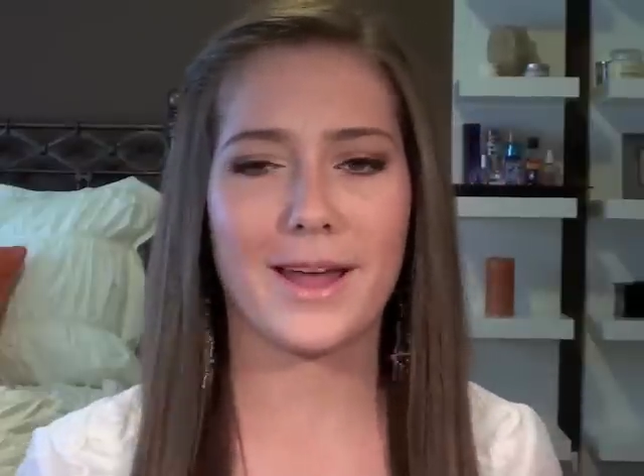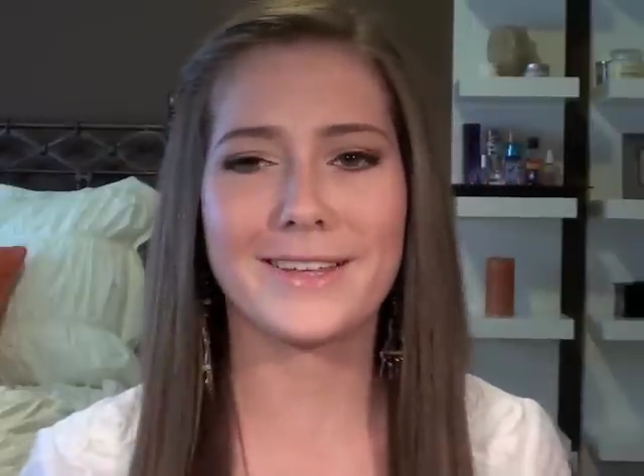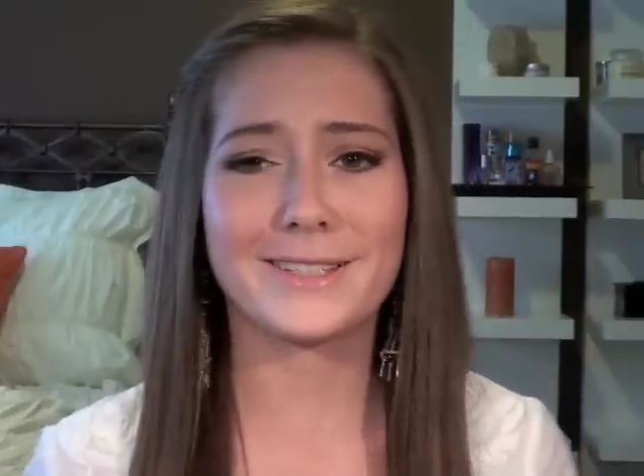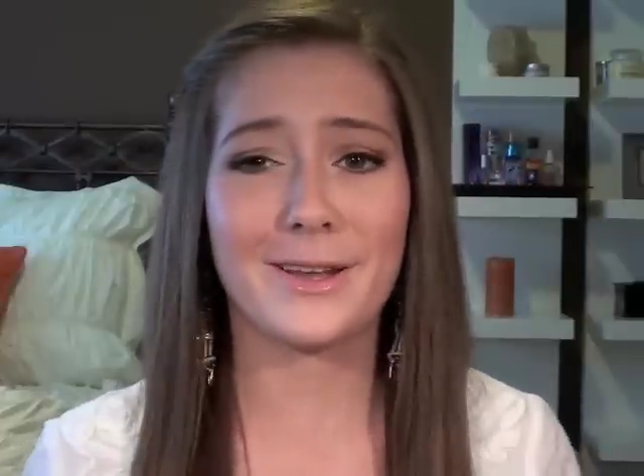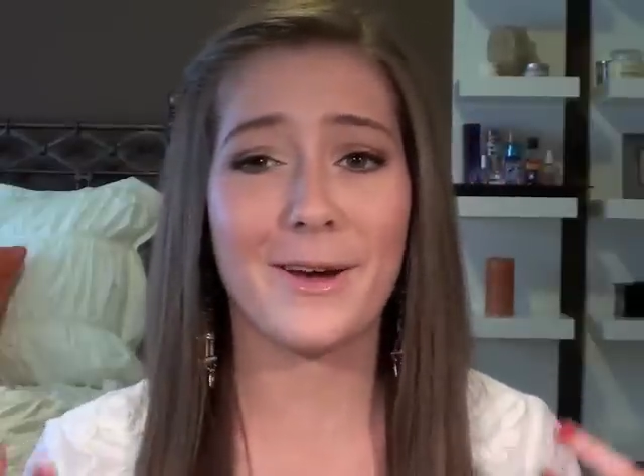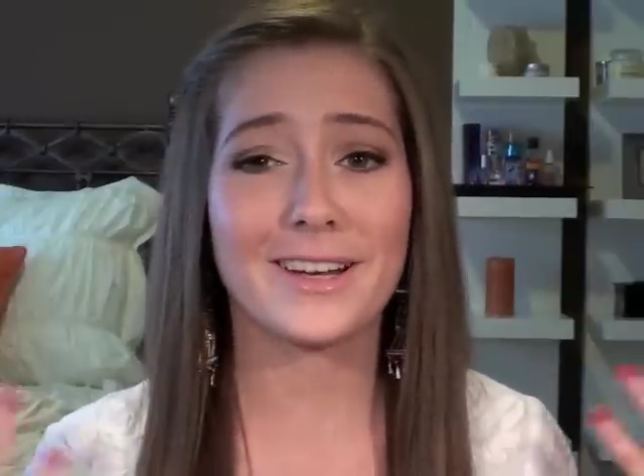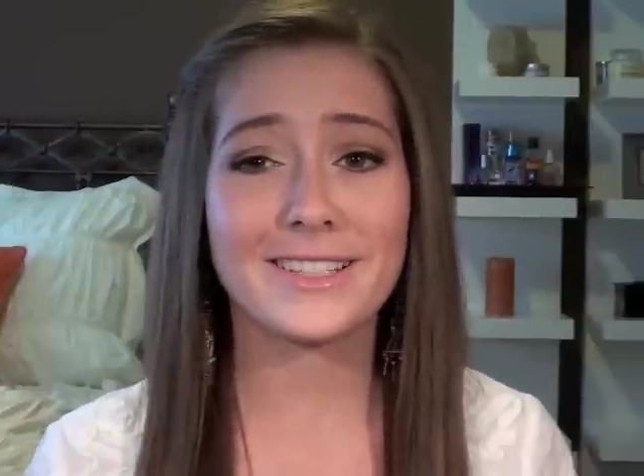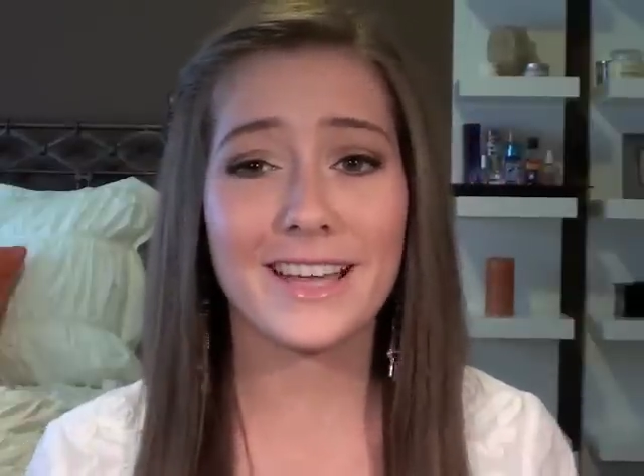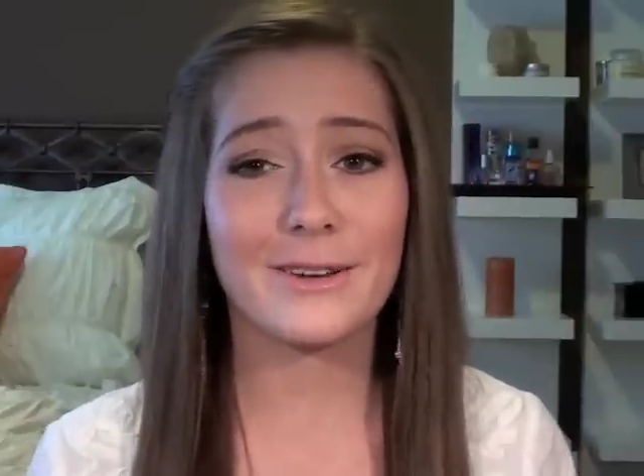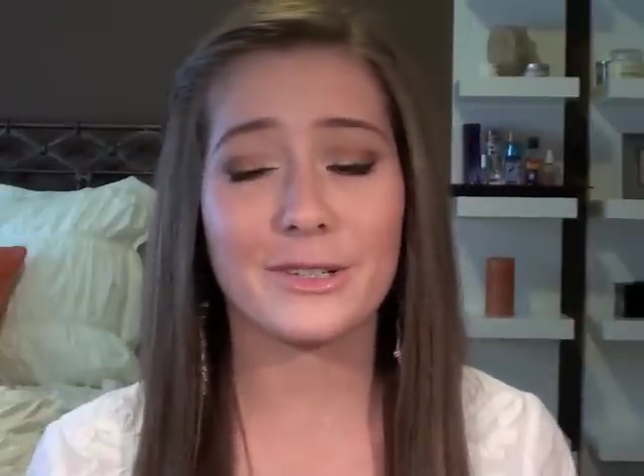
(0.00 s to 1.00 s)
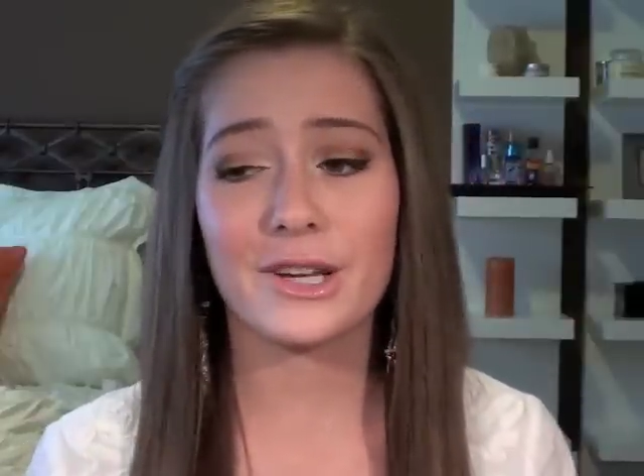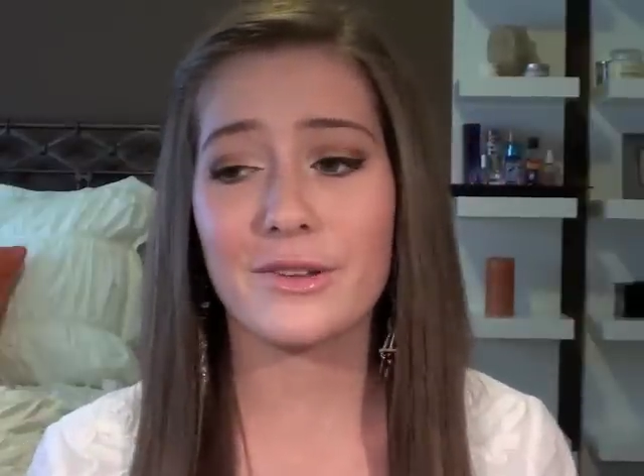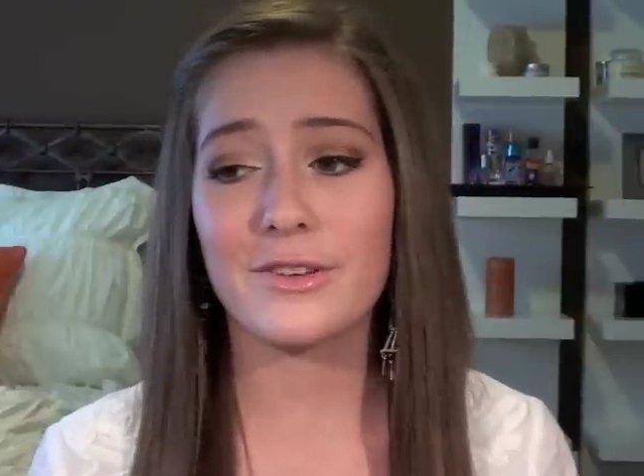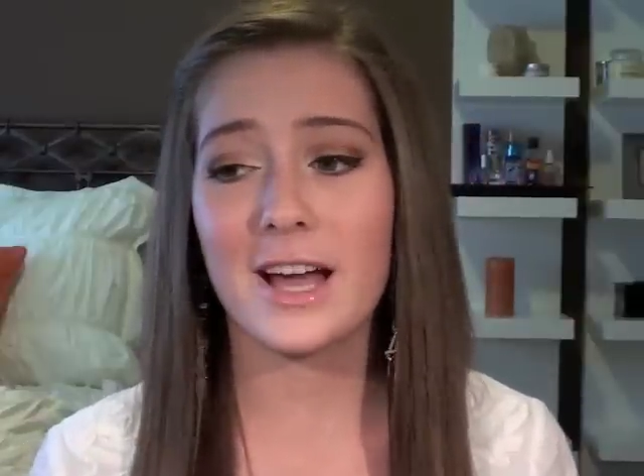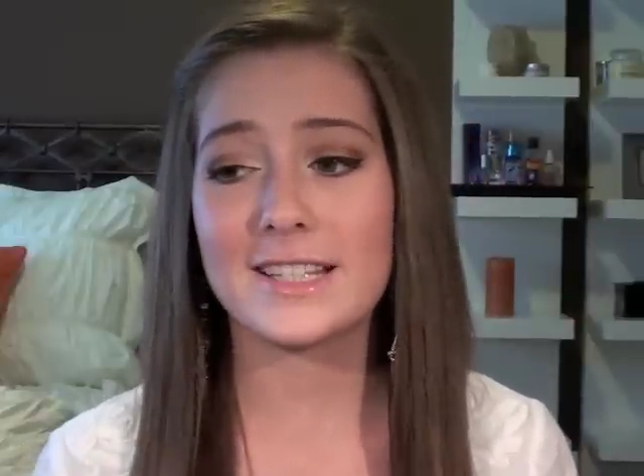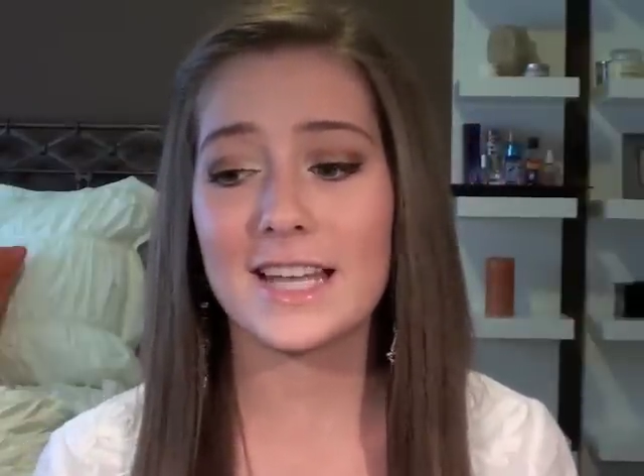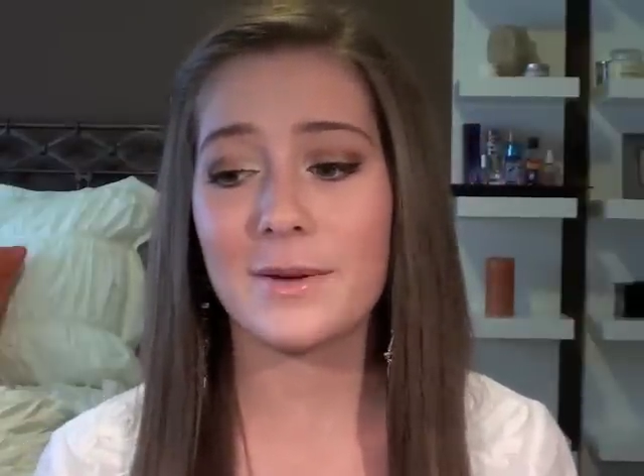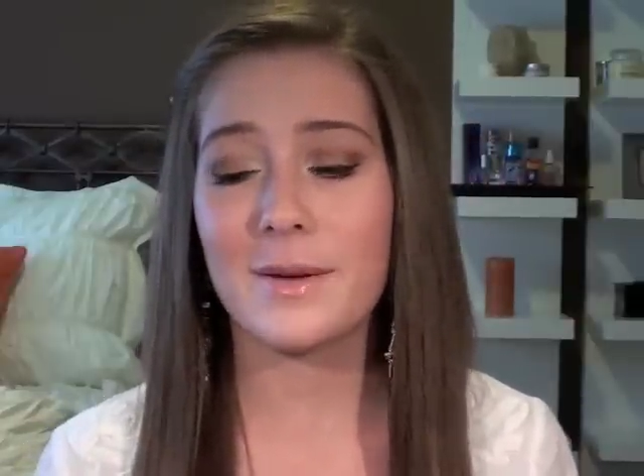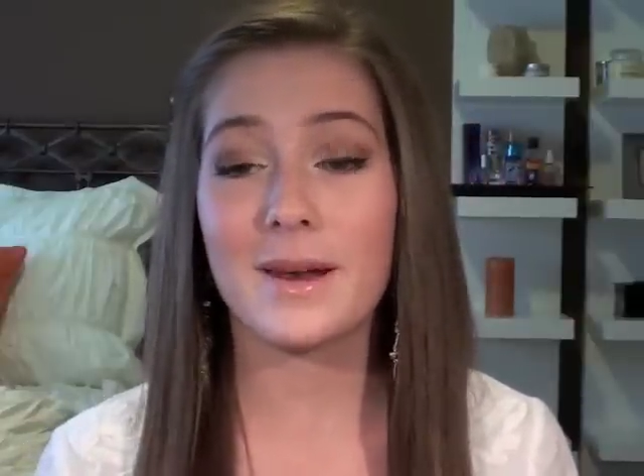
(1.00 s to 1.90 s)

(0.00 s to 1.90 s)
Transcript: So I just thought I would share with you guys anyway,